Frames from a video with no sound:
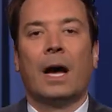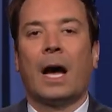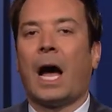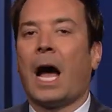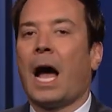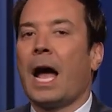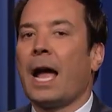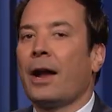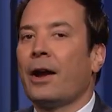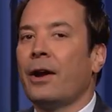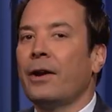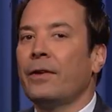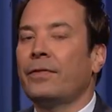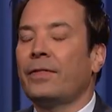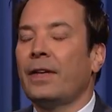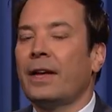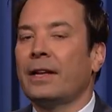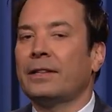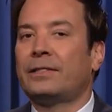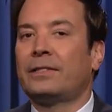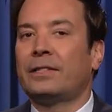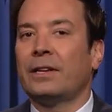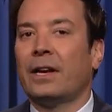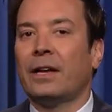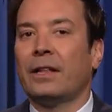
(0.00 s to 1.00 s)
I heard
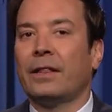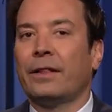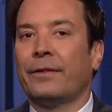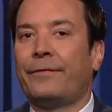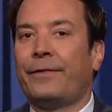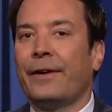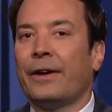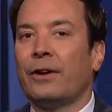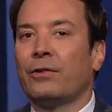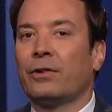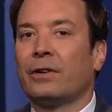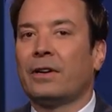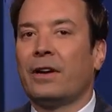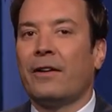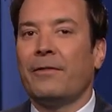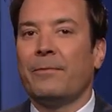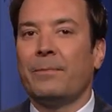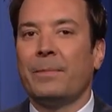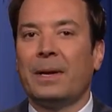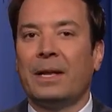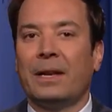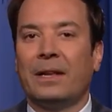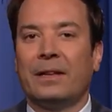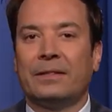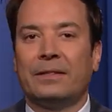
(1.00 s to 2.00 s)
that uh, the federal
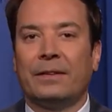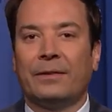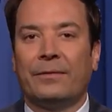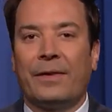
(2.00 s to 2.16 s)
government is